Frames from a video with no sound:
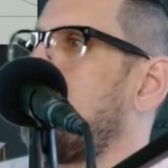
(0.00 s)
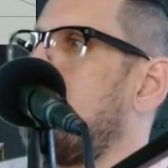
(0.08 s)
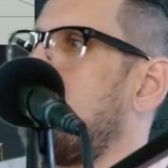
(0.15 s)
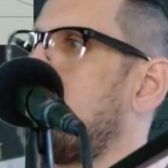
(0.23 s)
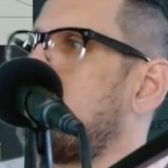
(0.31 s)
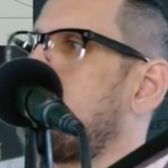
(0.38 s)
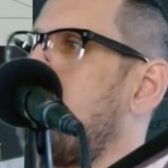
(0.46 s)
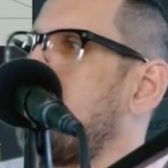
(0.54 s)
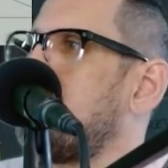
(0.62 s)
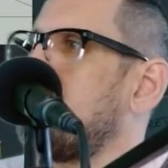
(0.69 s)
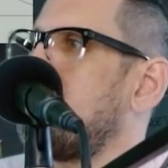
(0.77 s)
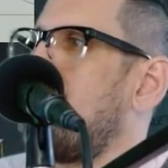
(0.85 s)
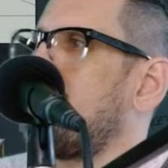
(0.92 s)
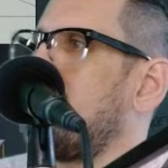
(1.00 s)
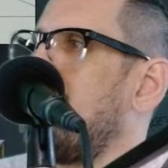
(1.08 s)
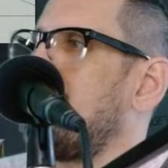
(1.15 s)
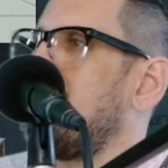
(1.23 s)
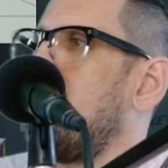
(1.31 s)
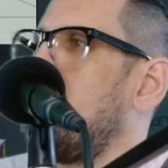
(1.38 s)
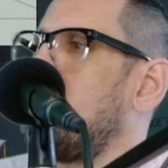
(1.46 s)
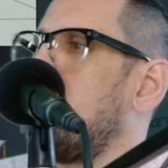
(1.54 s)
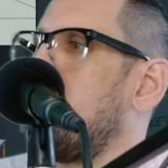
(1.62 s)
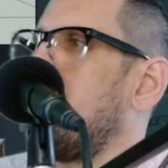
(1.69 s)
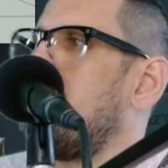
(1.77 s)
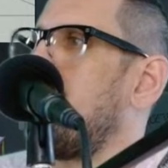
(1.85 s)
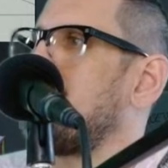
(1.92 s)
there's spaces. You have to like know a
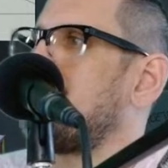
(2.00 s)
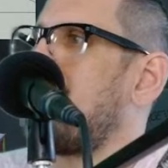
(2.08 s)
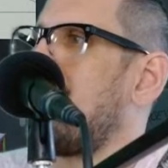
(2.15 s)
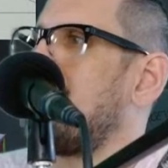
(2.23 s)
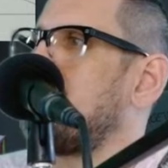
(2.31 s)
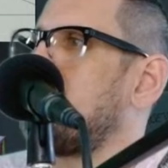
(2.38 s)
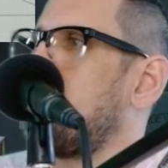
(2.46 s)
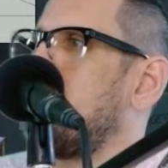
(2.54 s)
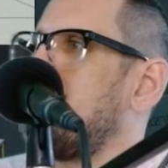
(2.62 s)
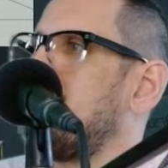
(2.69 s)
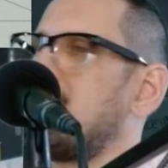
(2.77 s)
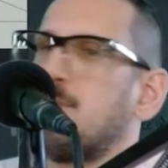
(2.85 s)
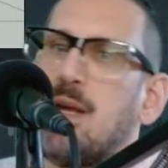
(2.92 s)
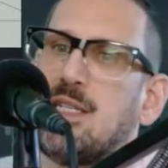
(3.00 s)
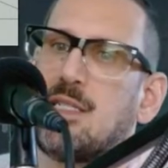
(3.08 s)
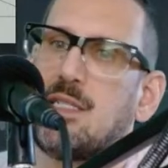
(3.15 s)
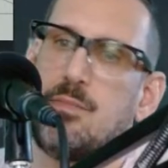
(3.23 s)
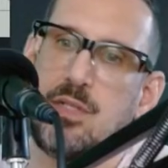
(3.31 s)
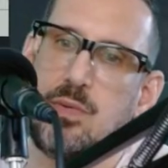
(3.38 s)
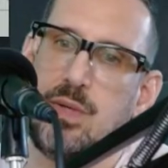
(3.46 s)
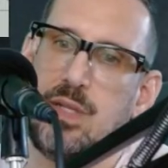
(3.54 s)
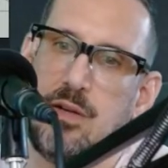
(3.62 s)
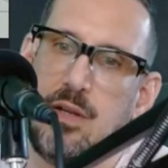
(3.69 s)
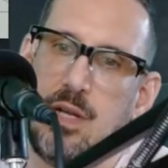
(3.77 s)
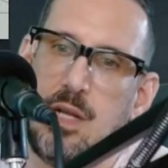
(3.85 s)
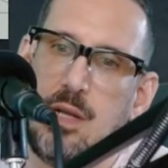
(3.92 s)
little bit about styling to put these spaces in between
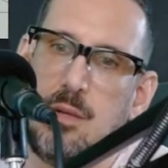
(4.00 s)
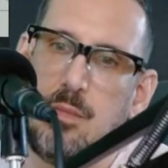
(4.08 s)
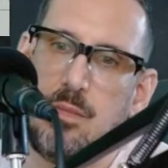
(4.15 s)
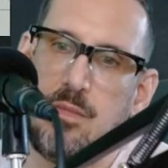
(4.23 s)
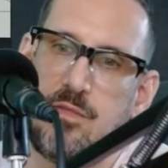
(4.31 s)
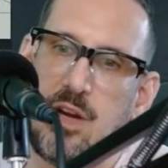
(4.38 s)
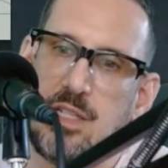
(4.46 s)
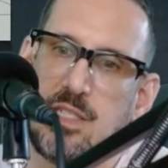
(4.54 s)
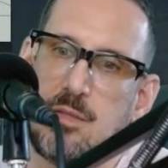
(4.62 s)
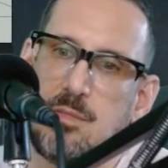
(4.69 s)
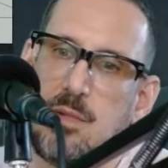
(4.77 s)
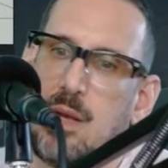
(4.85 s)
the phrases. I